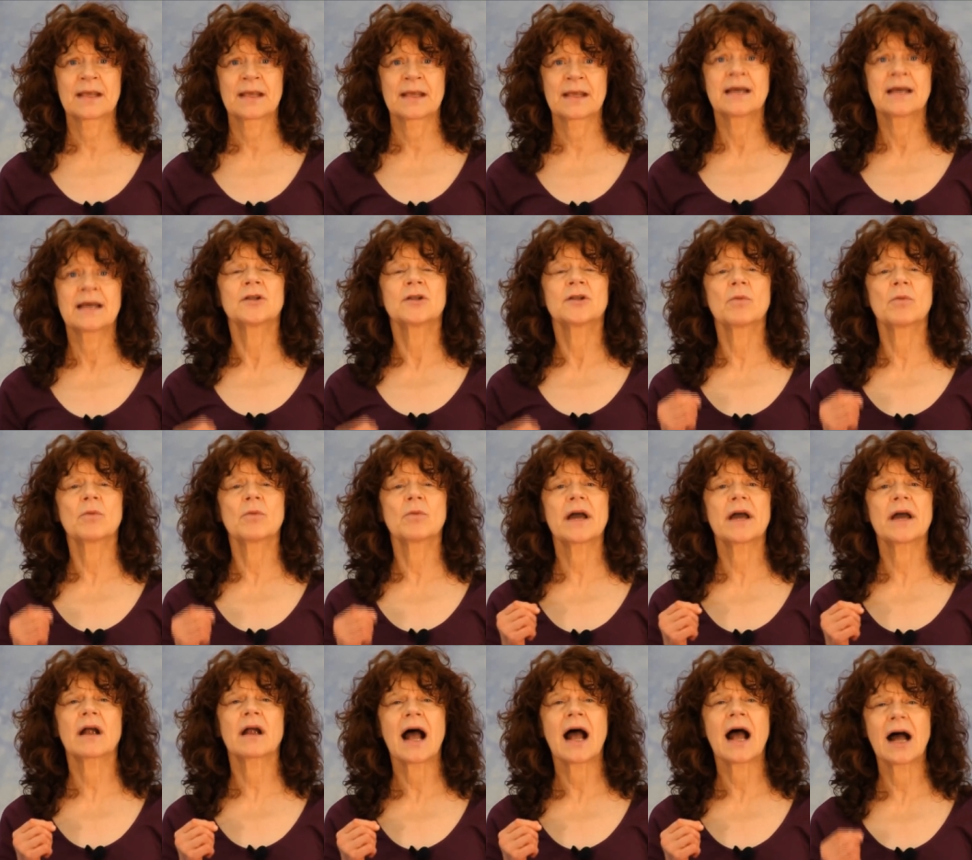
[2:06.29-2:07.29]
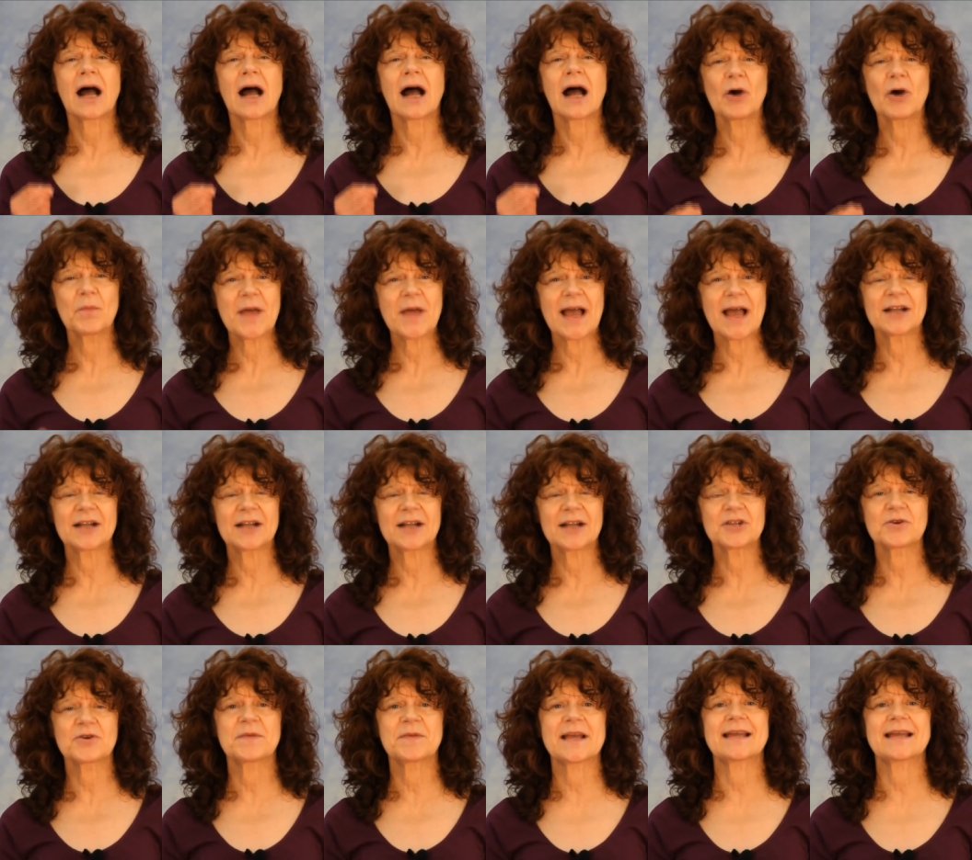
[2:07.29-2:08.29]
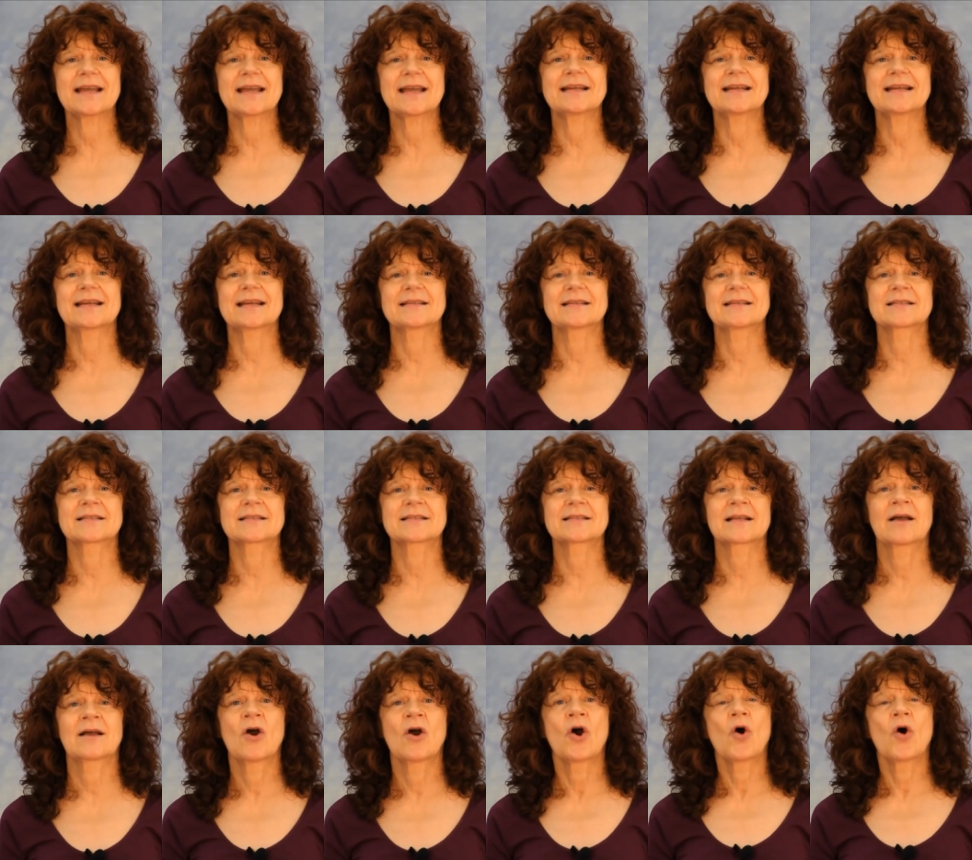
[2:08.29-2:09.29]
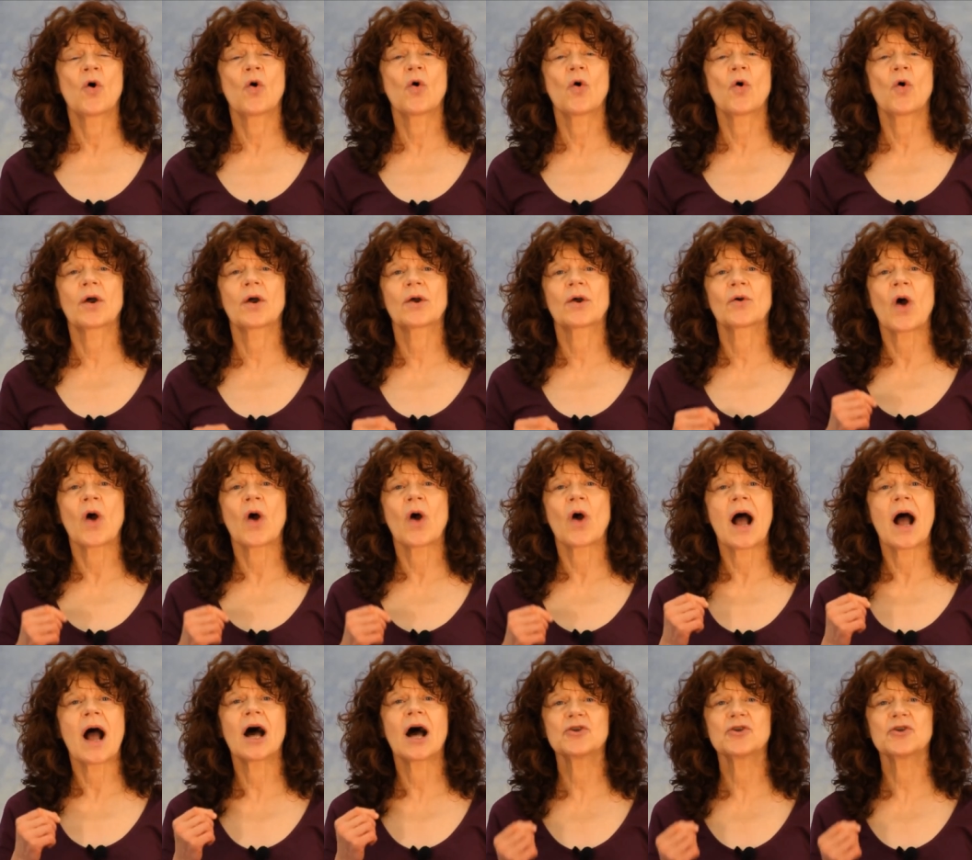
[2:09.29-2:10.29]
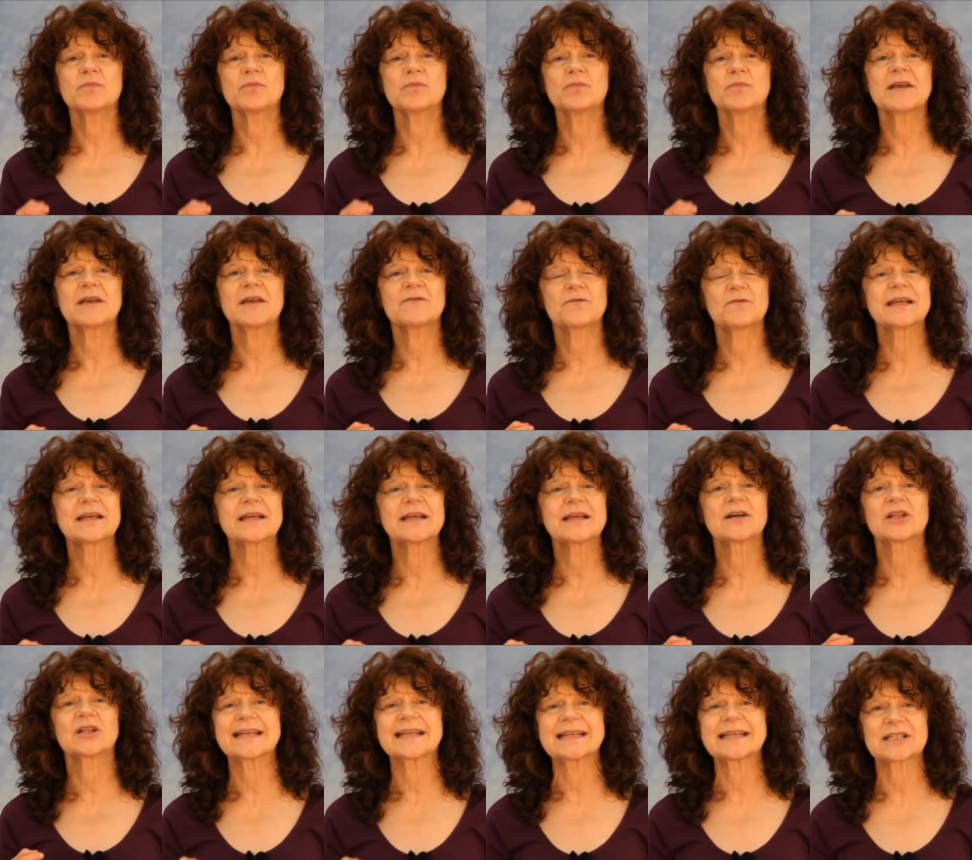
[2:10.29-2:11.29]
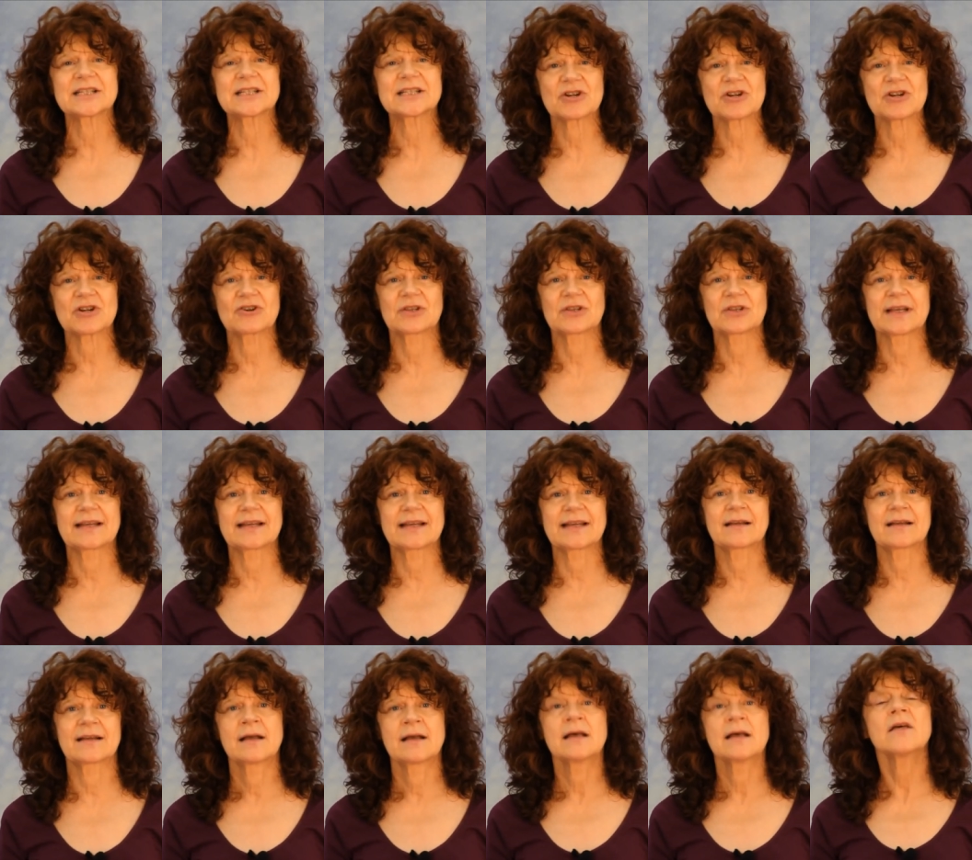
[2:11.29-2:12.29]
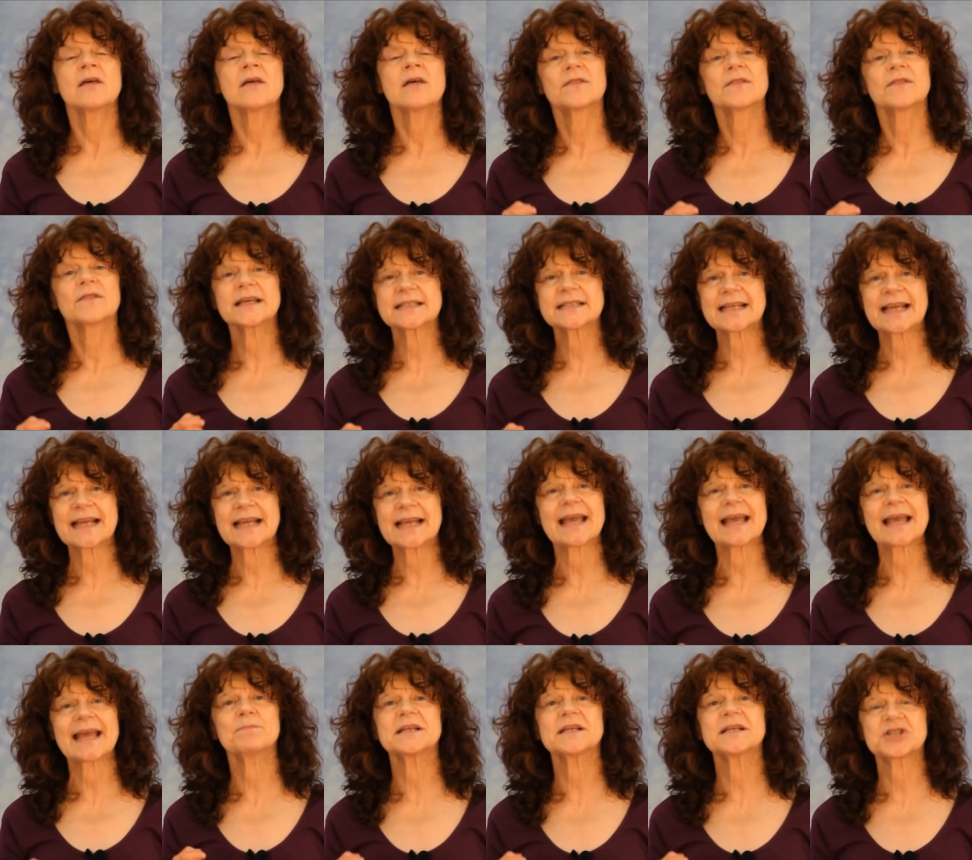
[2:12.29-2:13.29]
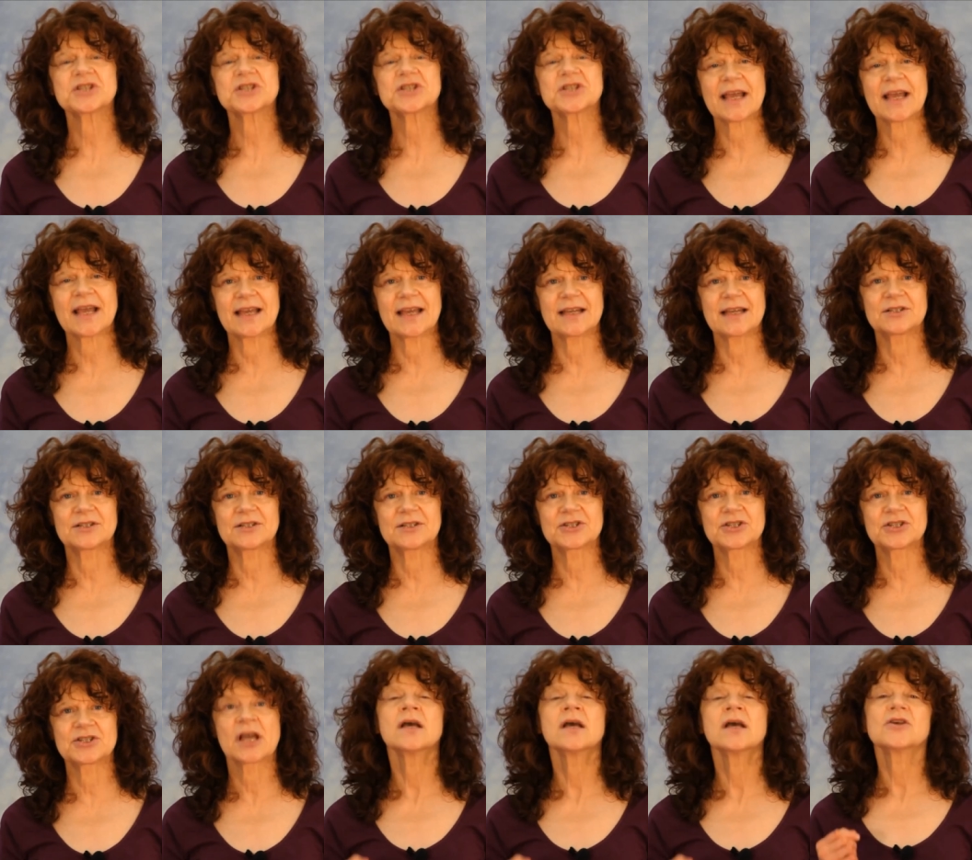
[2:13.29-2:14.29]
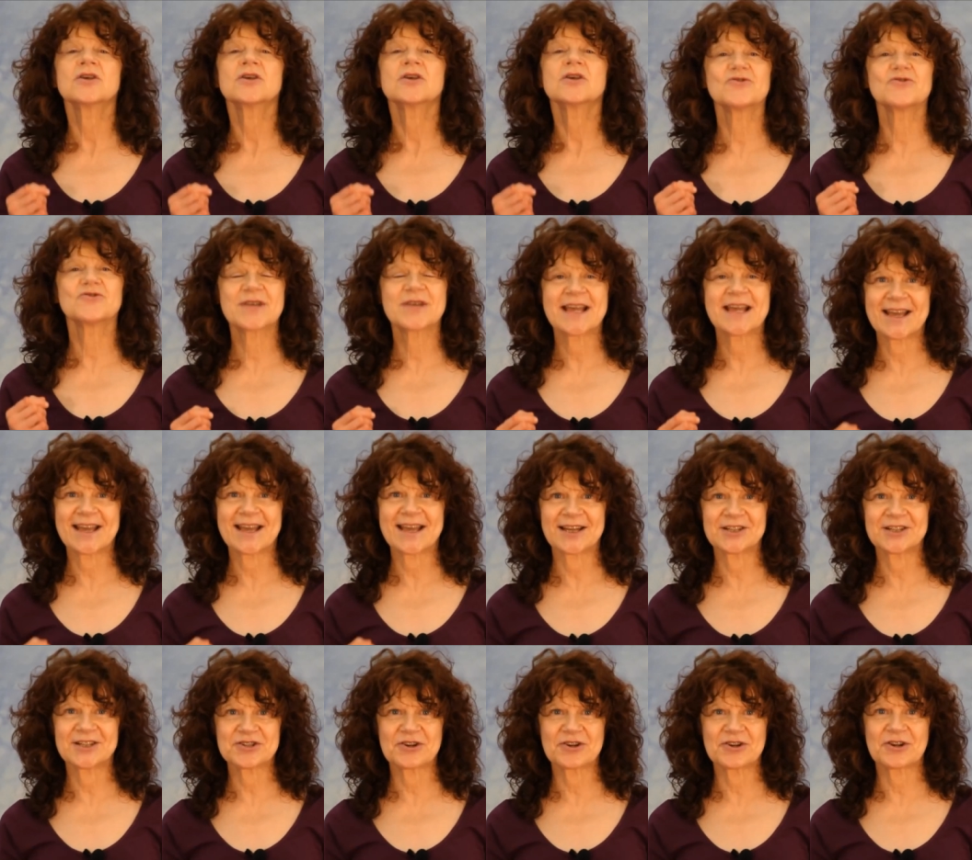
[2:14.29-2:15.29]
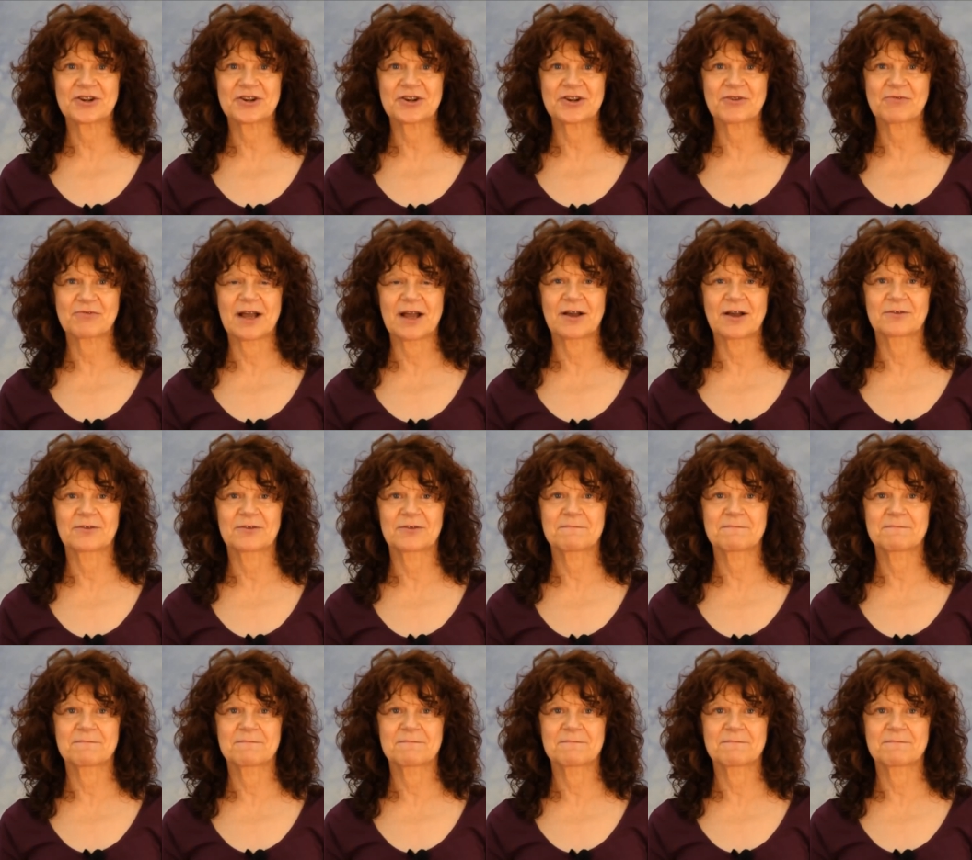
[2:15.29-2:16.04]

No matter how bad your pain is or how you may feel internally, this can be changed. You can turn it around.